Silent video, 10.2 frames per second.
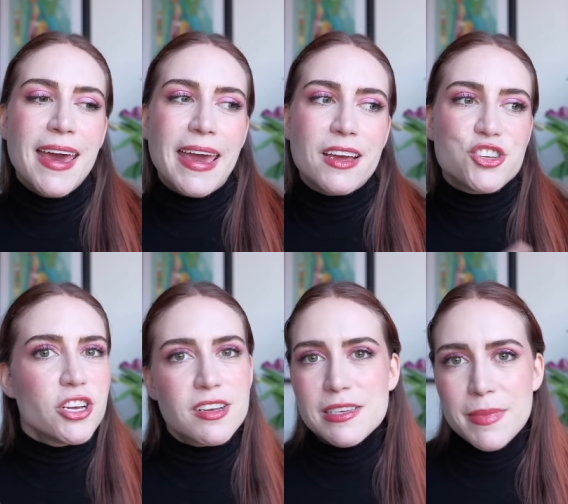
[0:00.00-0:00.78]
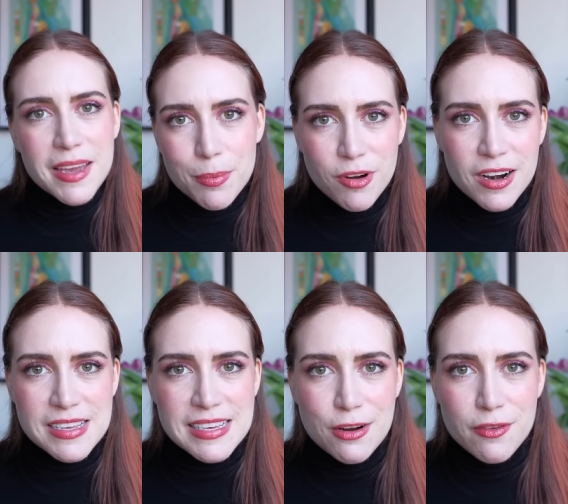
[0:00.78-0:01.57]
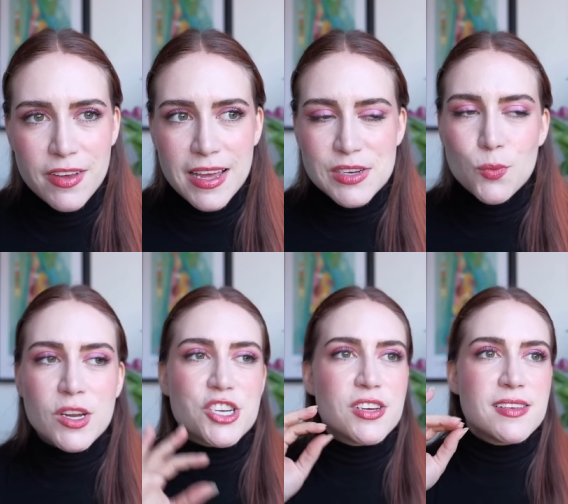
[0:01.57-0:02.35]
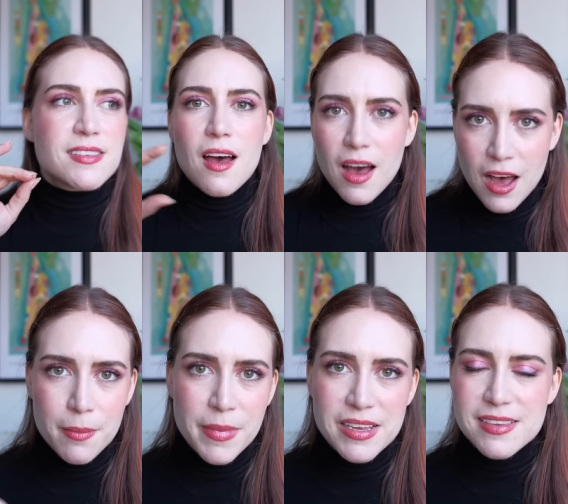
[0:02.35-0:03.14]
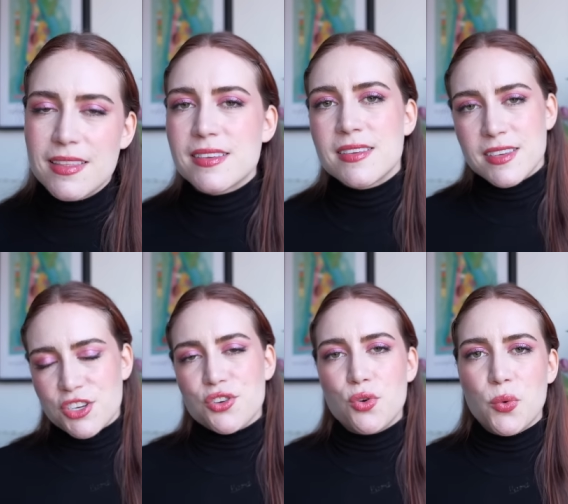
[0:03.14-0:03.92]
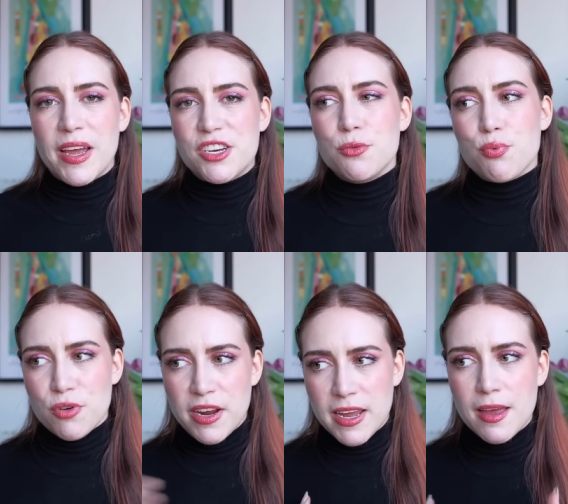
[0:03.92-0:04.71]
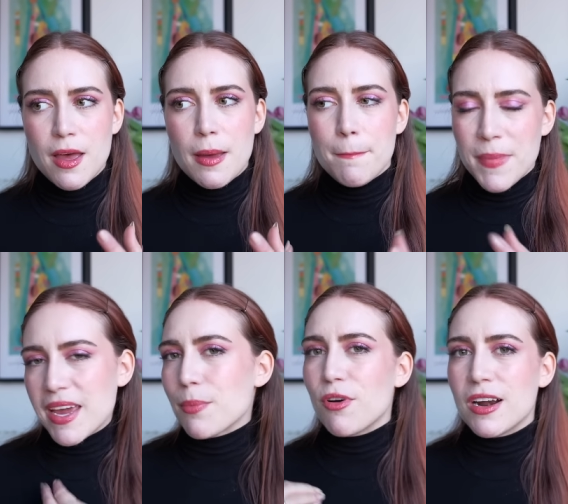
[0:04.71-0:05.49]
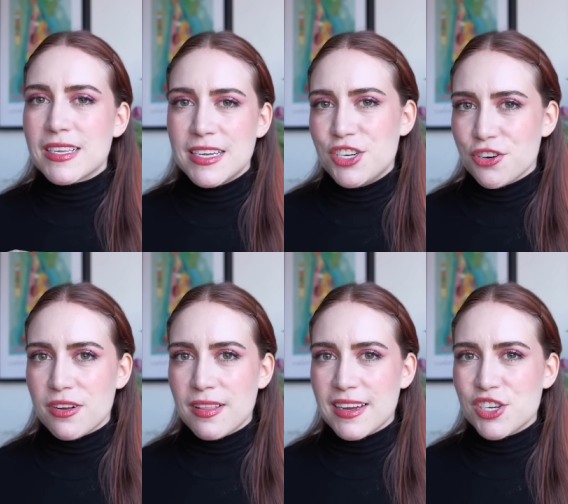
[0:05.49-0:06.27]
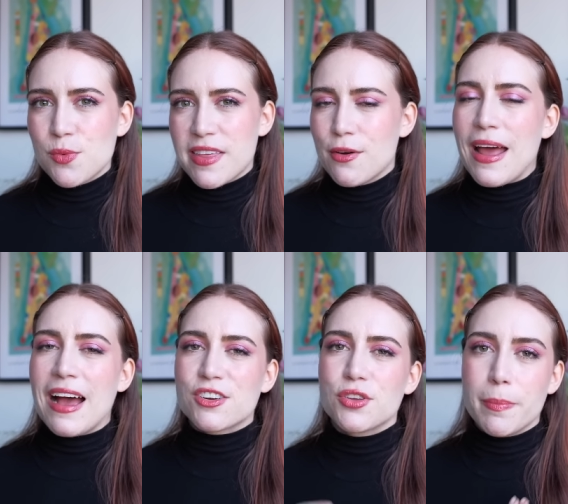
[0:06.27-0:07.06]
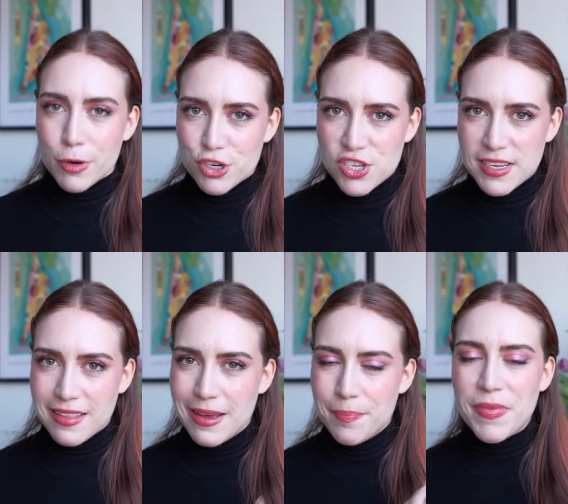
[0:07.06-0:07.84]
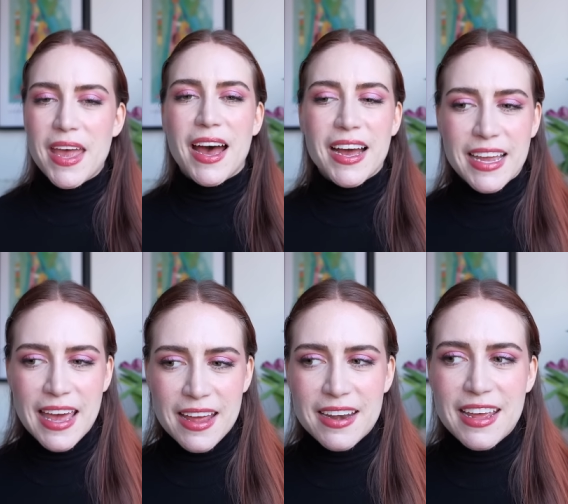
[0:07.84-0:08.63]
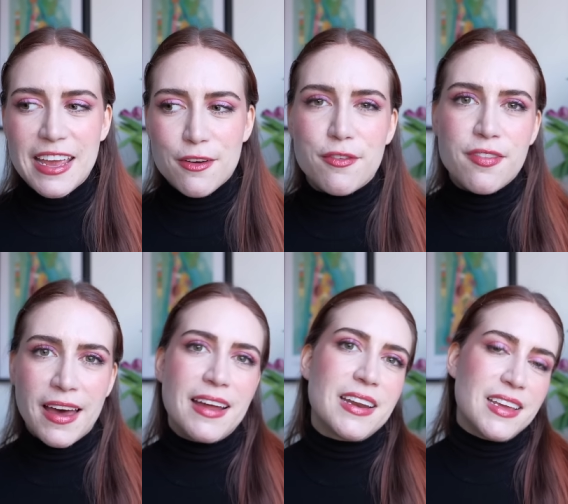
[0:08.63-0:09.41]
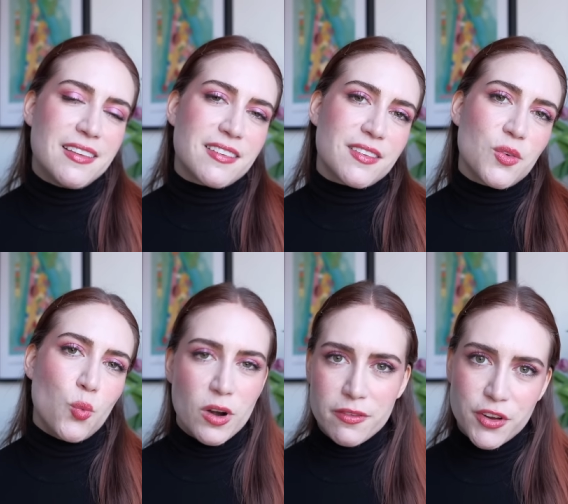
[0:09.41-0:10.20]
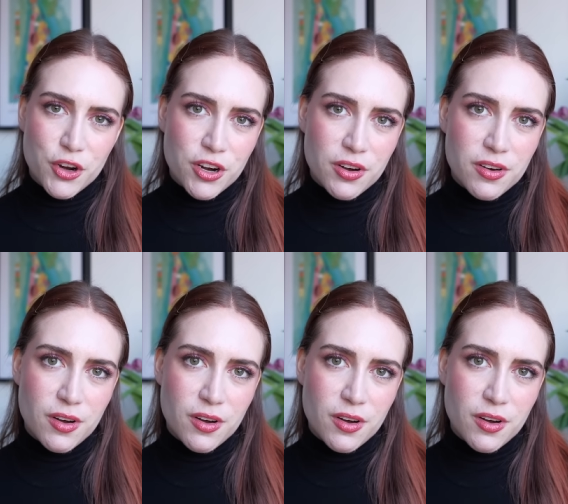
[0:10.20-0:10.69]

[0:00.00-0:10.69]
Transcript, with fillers: and she got some makeup products out of it, which is amazing. This is such a cool way to bring makeup products into your collection without actually purchasing them. Again, if that is one of your